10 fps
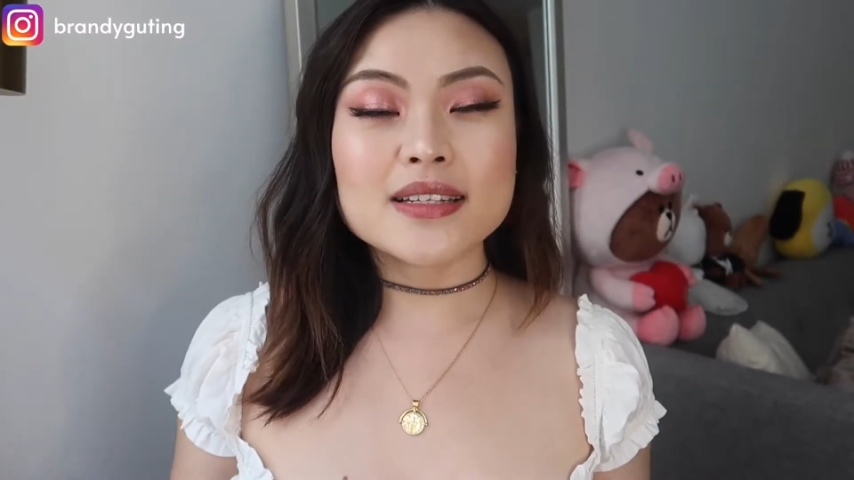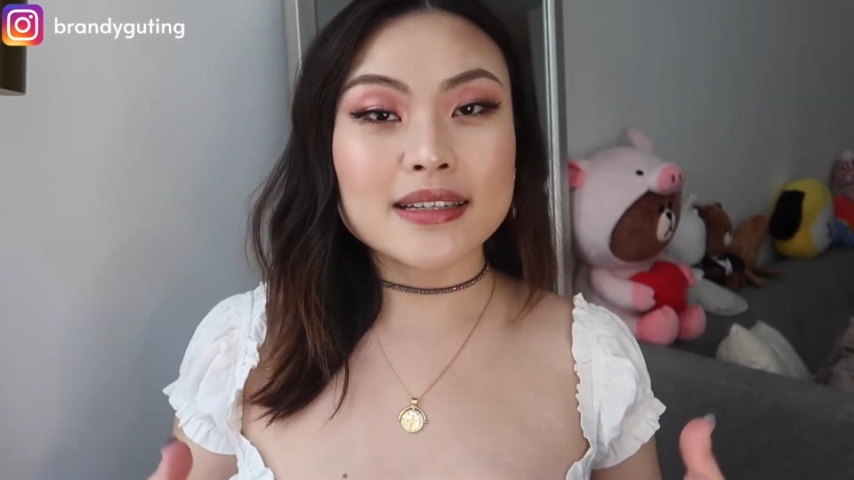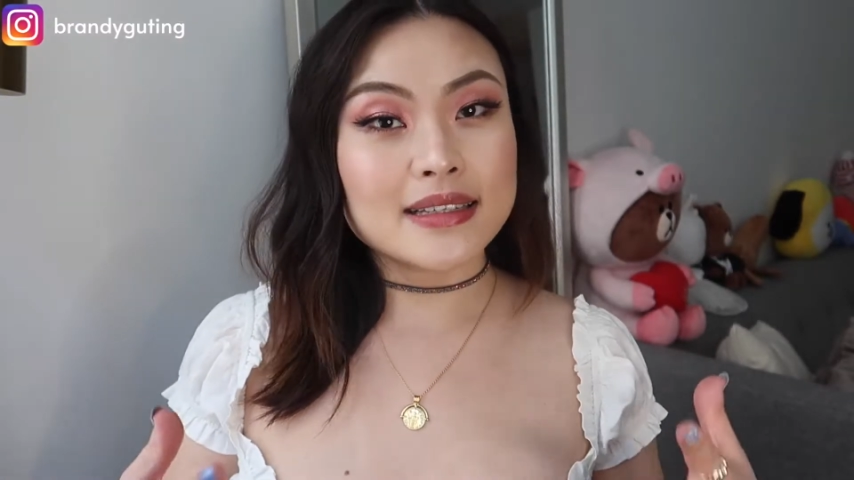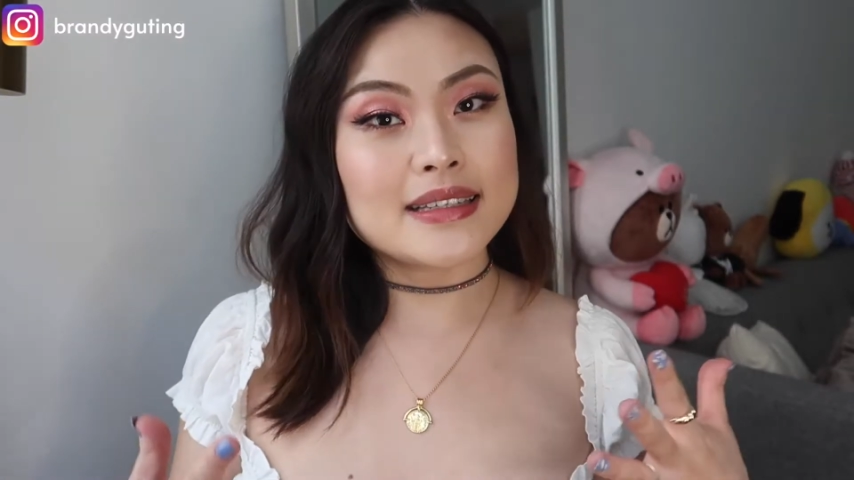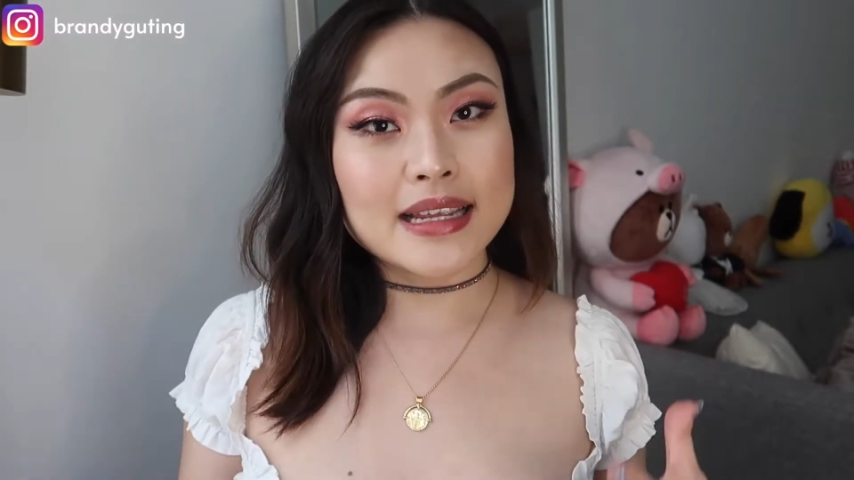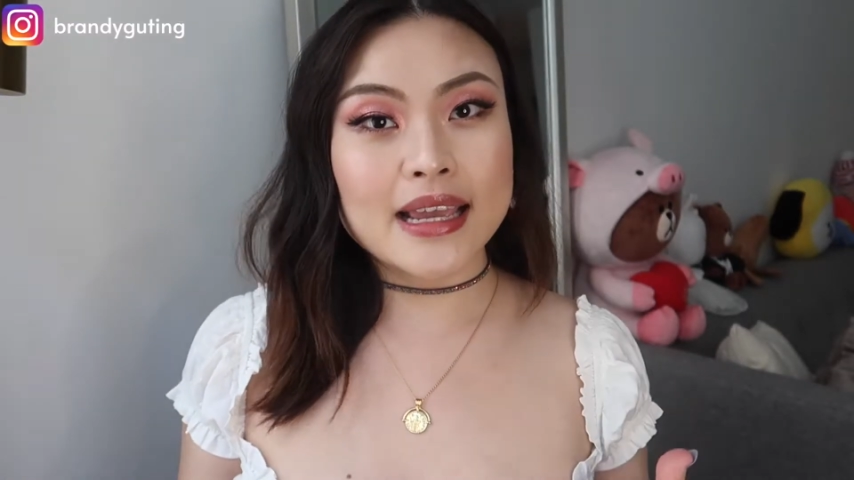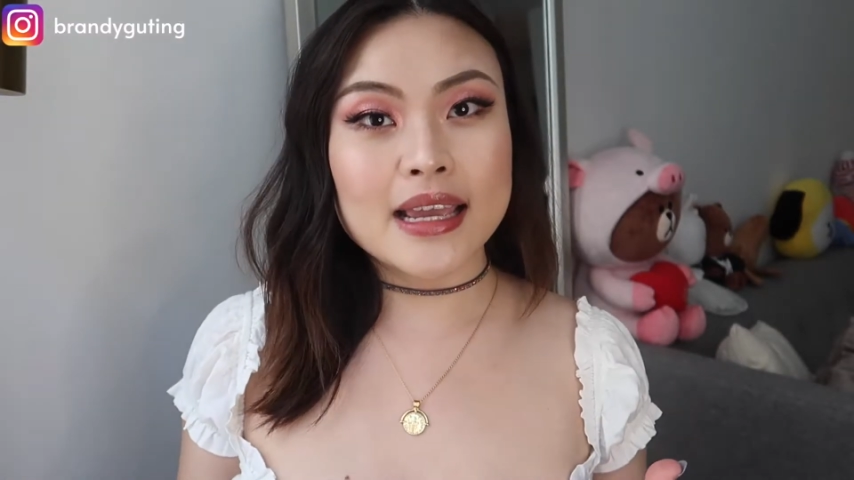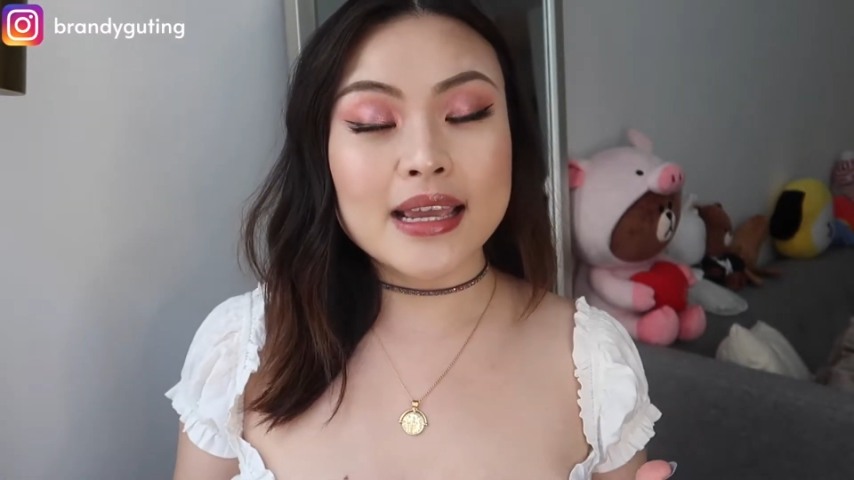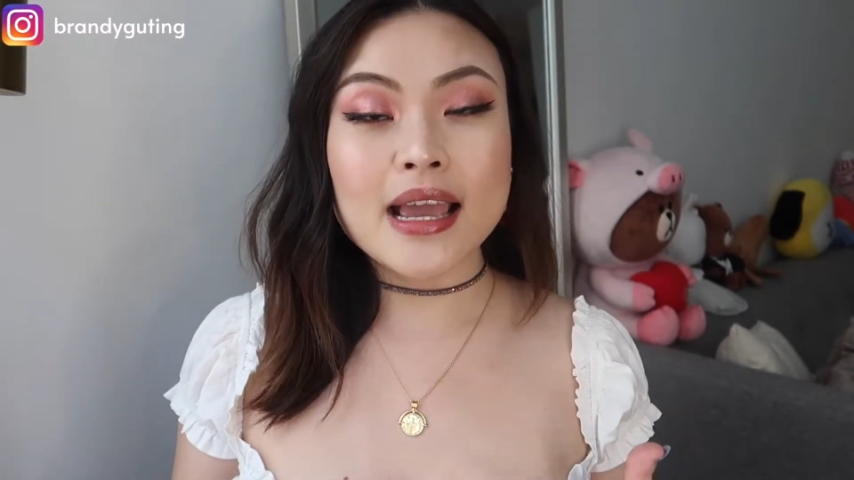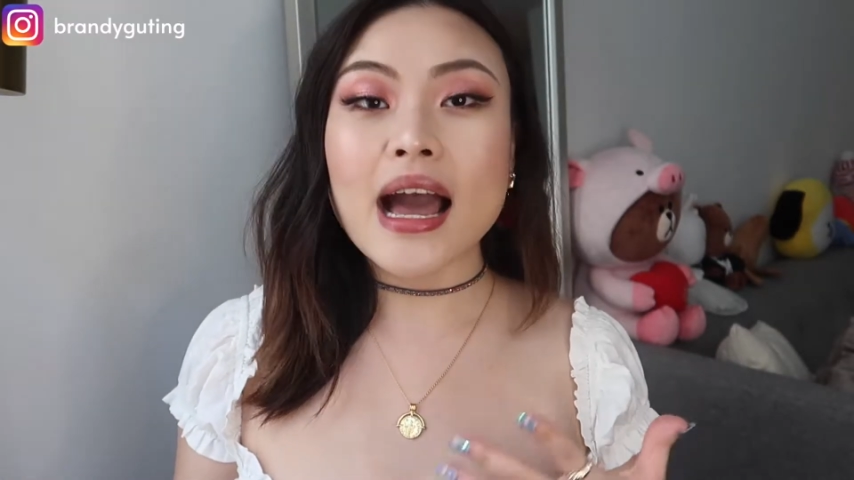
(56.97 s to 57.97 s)

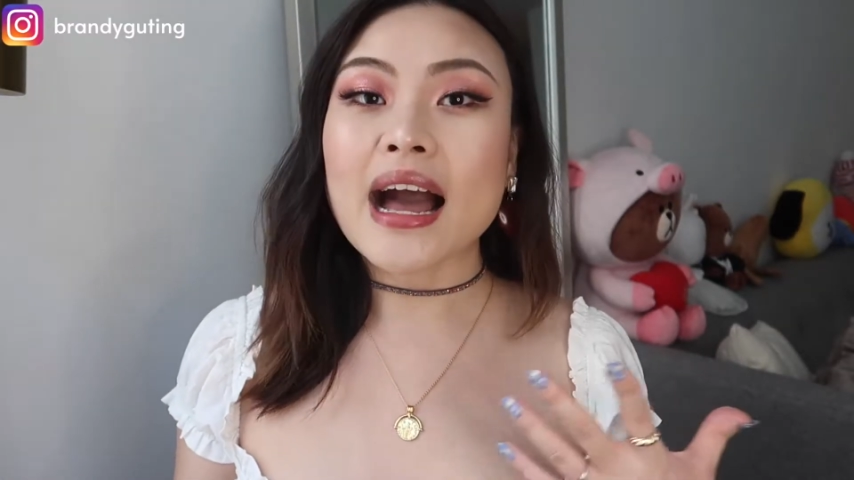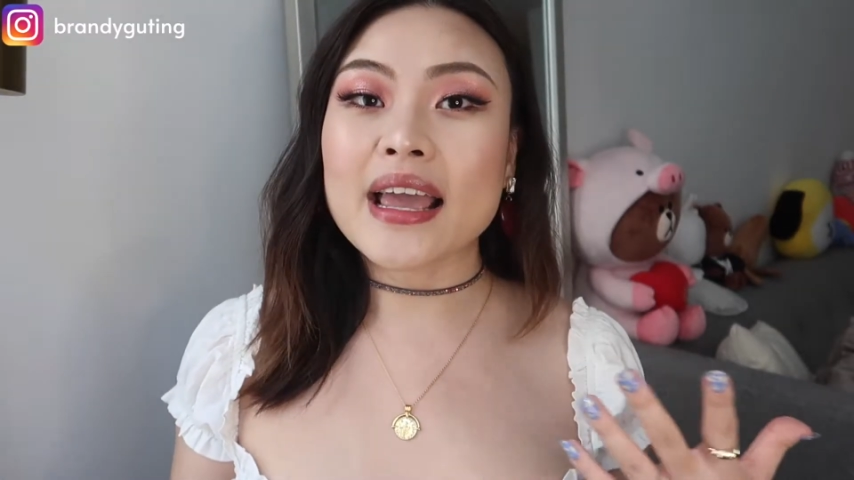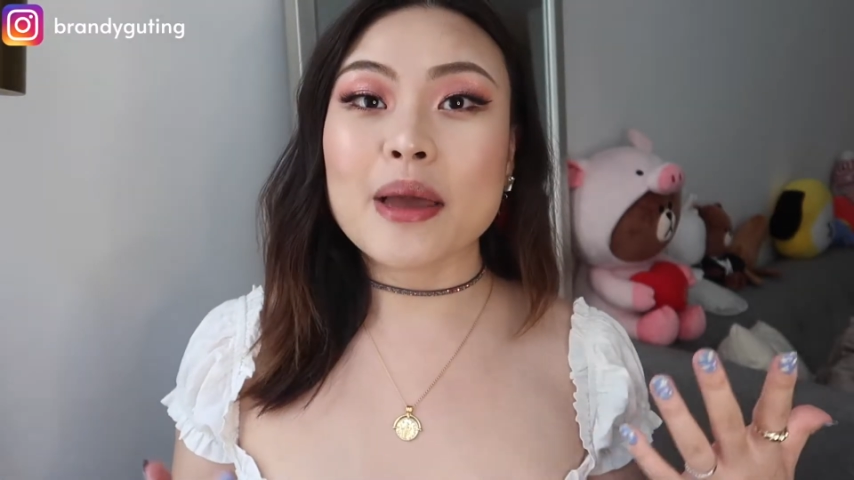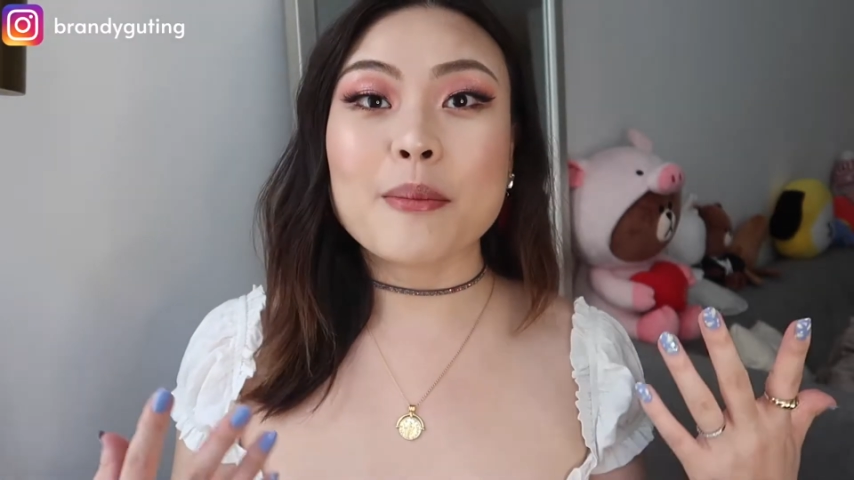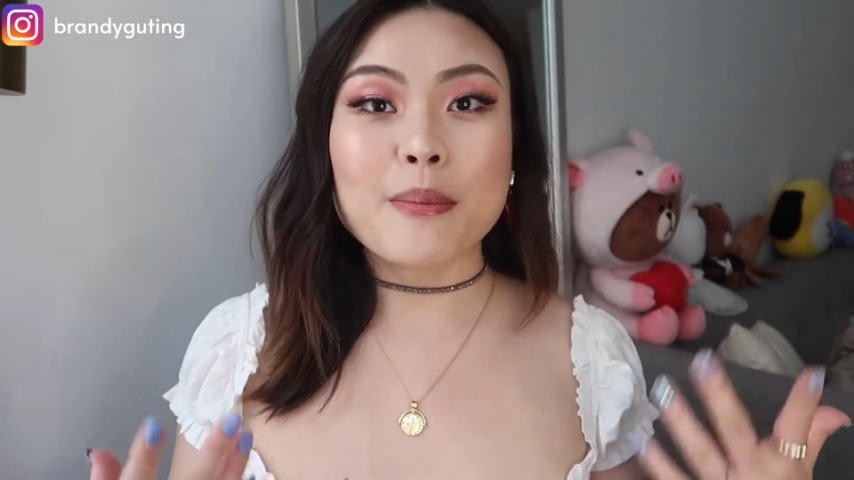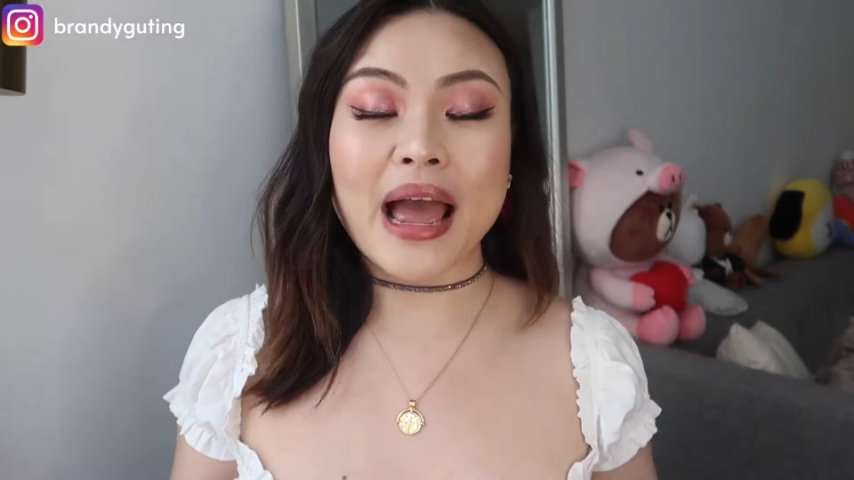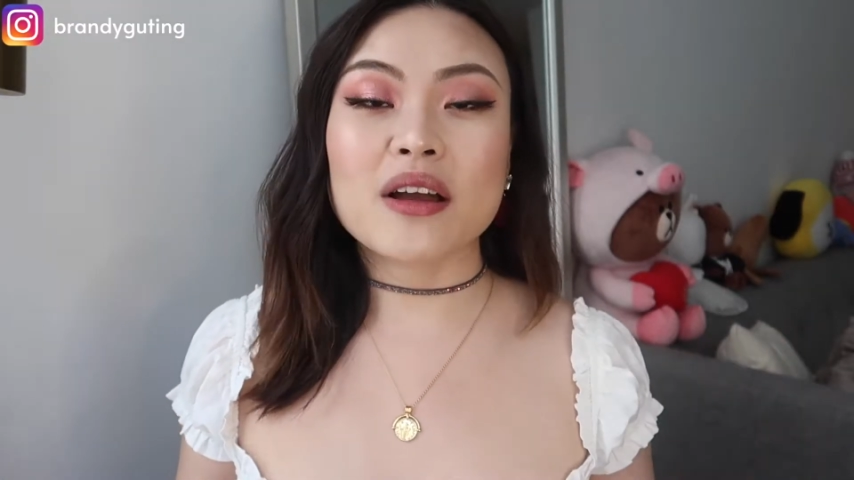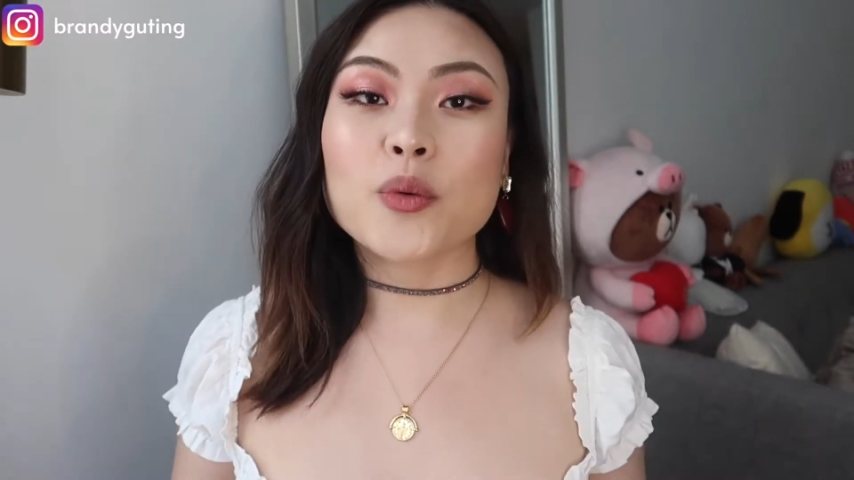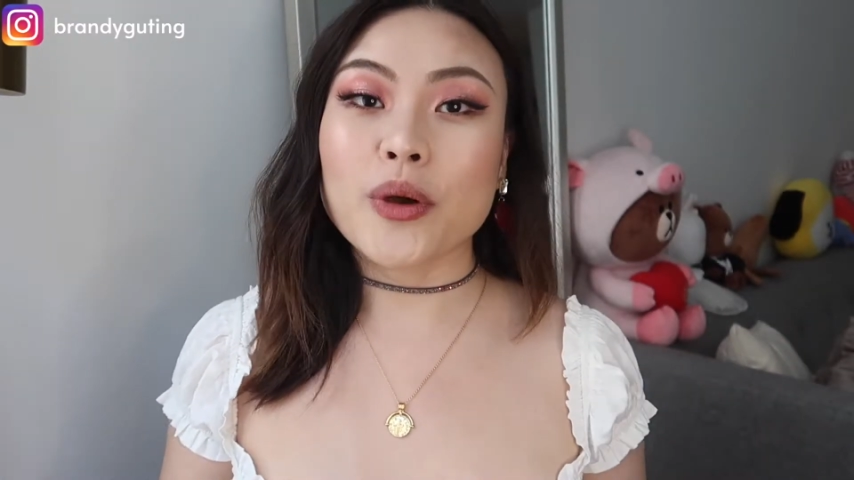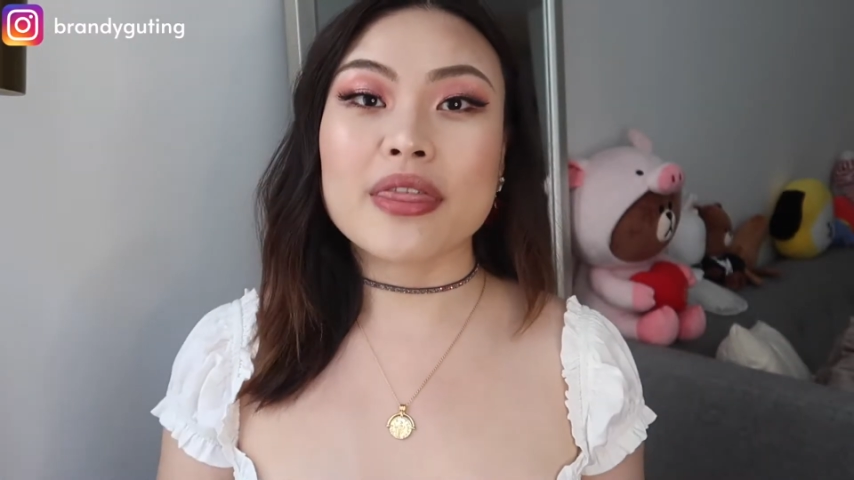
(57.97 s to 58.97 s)
today I am
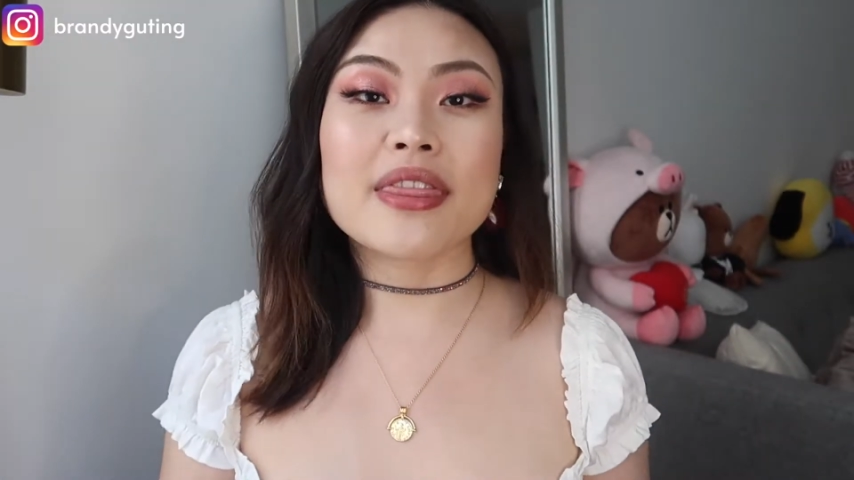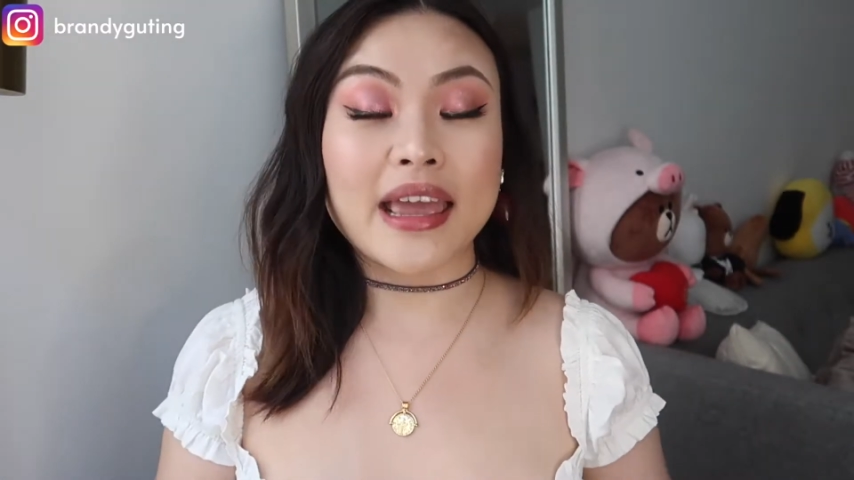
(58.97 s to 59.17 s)
back with